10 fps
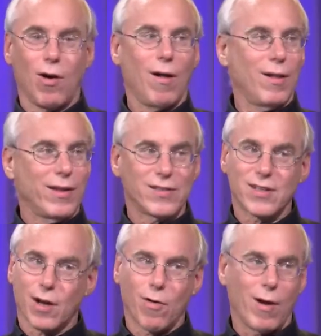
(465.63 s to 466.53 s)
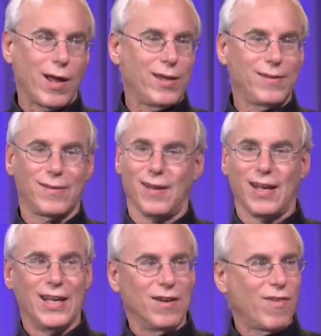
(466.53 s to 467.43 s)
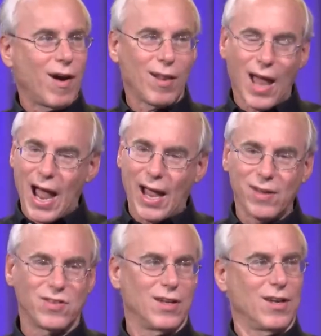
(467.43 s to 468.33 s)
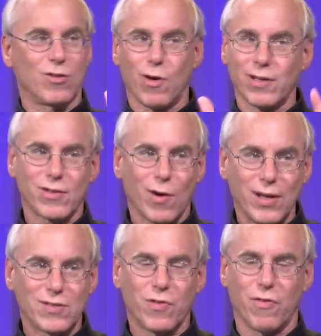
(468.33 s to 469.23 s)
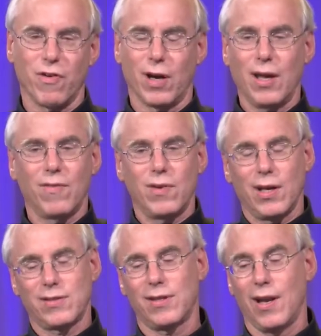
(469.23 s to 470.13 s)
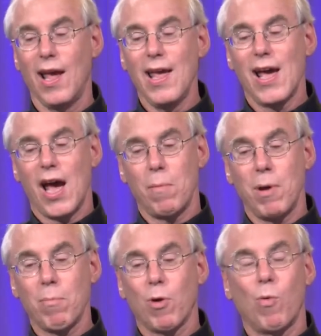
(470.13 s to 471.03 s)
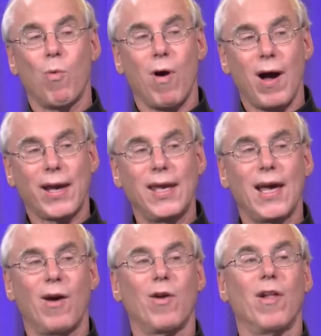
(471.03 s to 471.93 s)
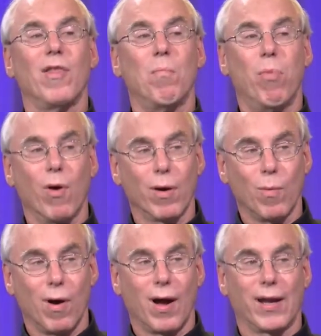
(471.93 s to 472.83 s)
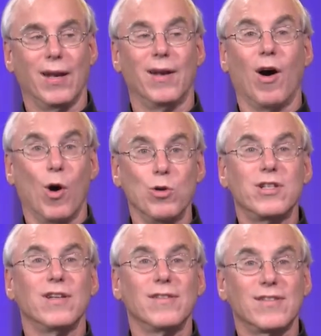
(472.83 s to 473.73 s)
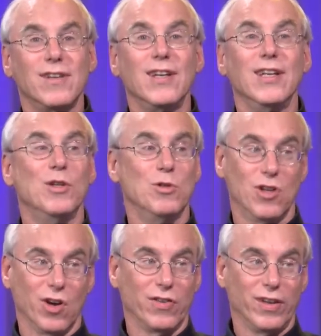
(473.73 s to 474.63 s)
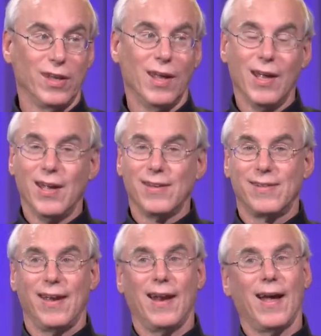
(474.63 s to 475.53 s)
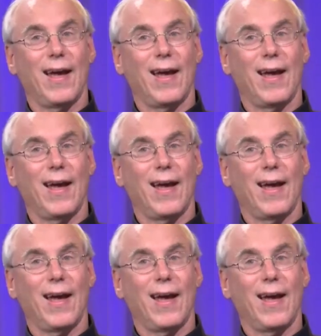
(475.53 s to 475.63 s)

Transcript: called us to Christ and to give our lives and to trust Christ for forgiveness. And I remember remember walking out on the boardwalk in Ocean City, New Jersey, saying,